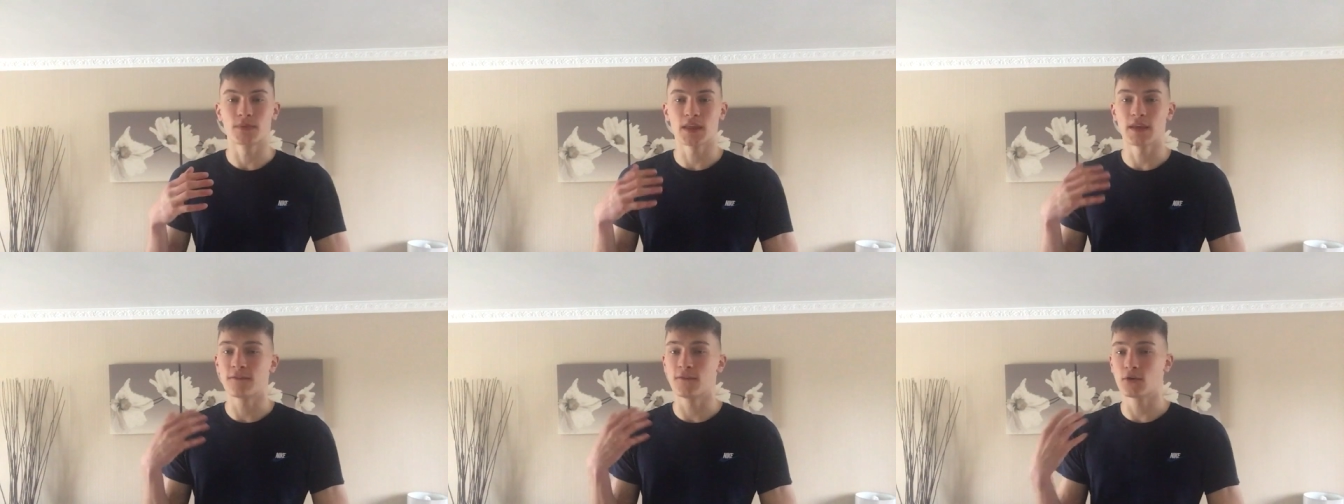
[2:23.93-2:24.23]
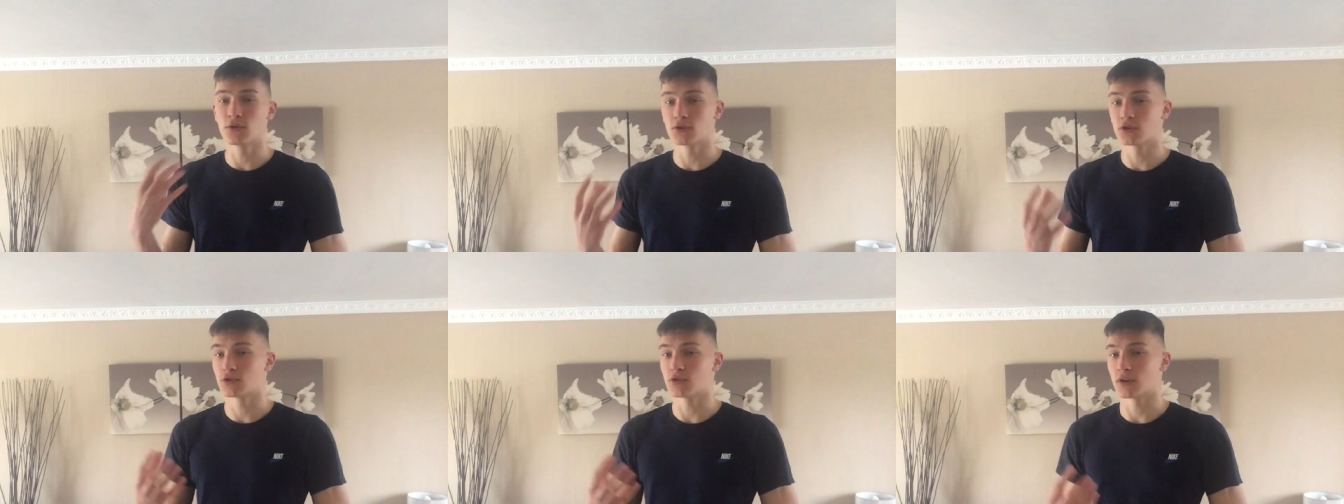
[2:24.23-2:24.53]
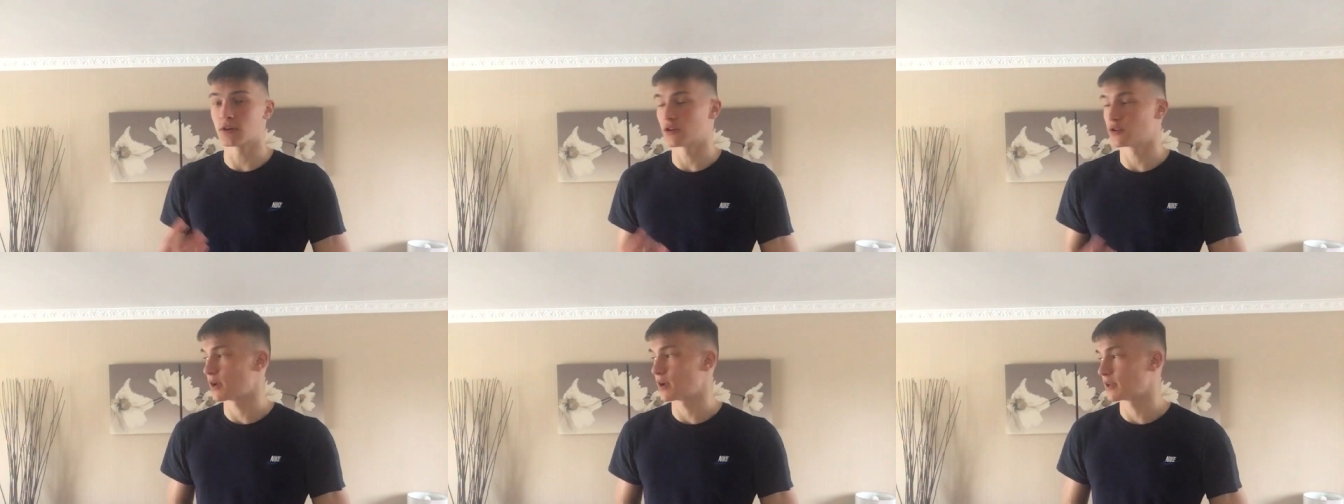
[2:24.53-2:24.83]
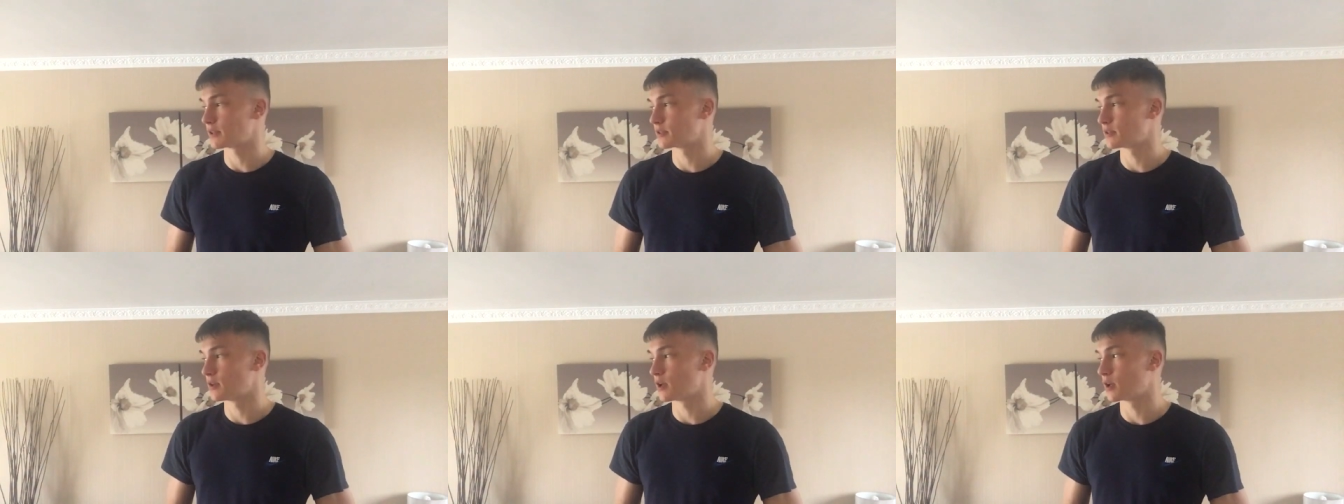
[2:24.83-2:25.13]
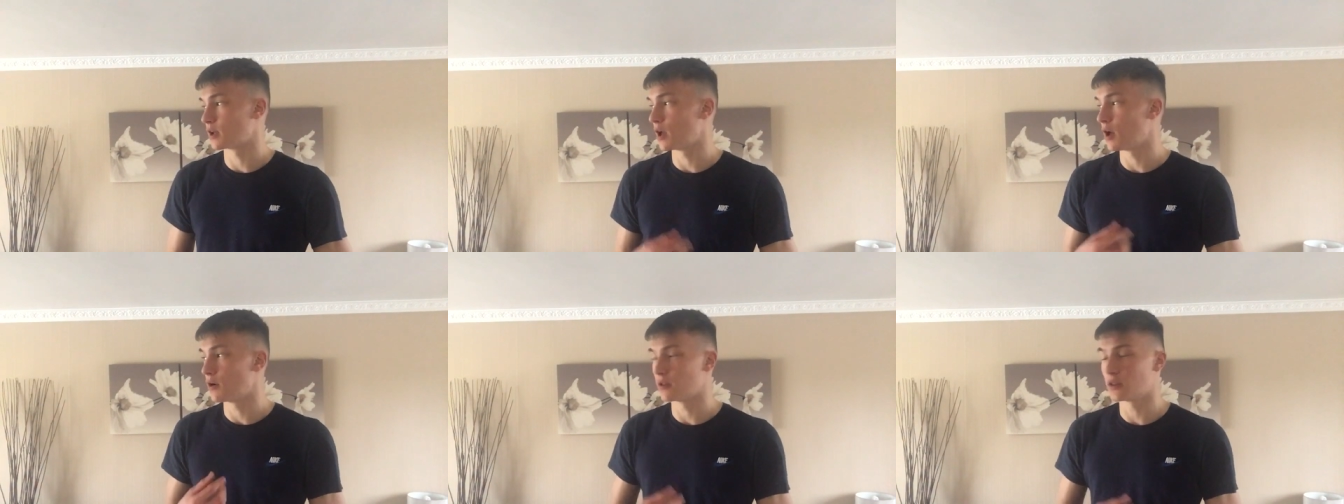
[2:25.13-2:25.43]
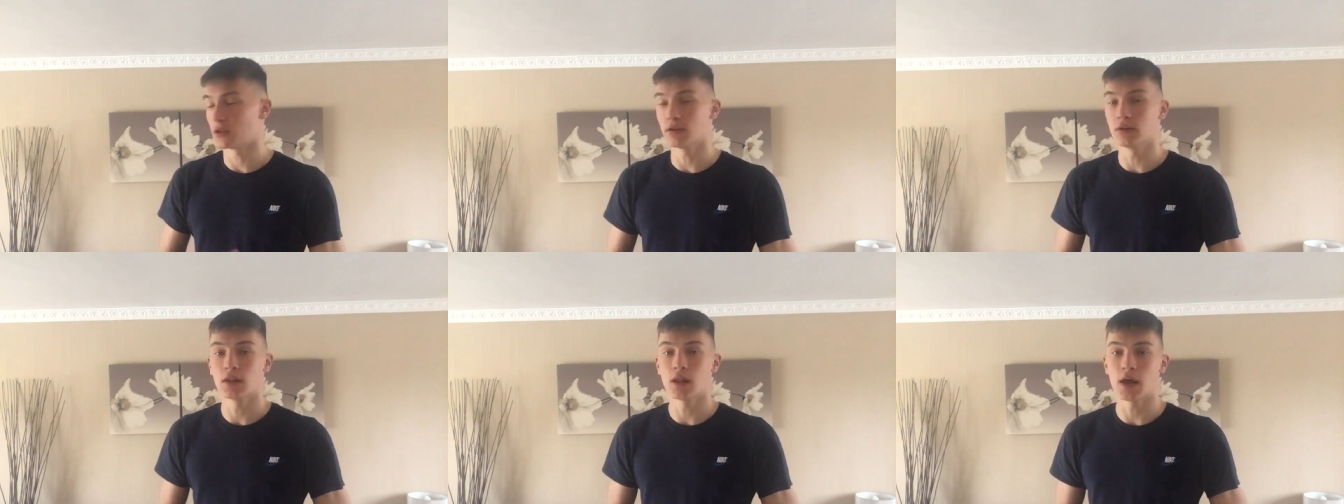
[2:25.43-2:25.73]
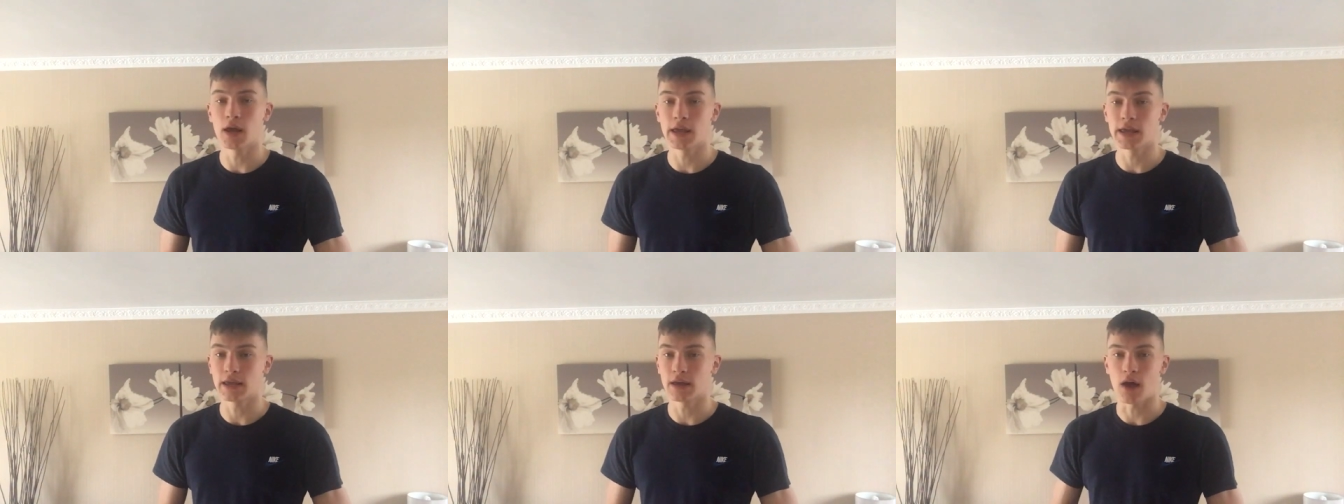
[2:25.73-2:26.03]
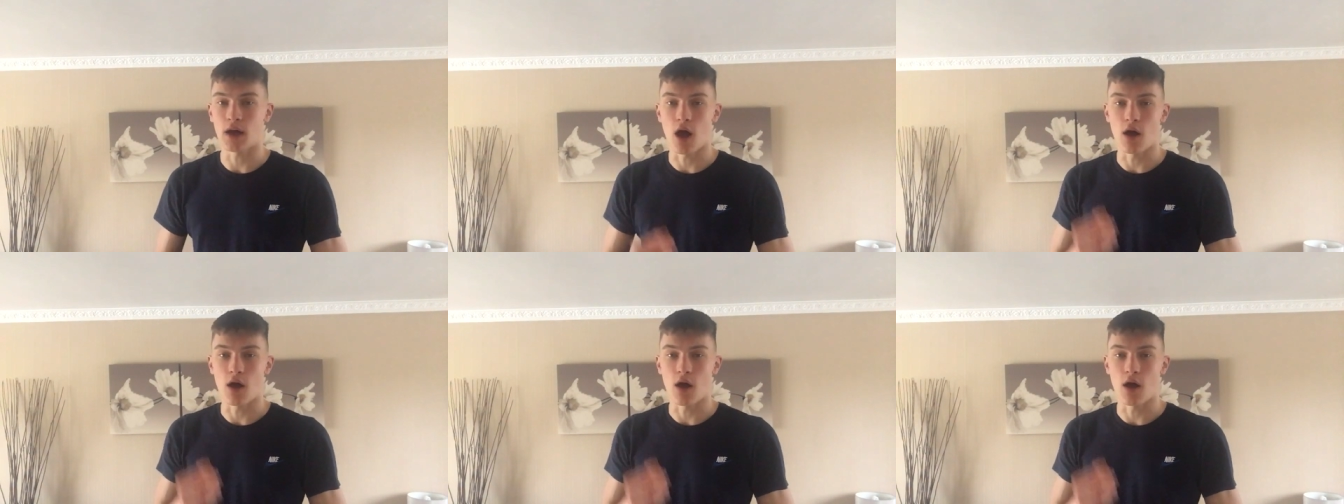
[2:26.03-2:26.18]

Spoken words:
If you're just trying to attract a girl that you like,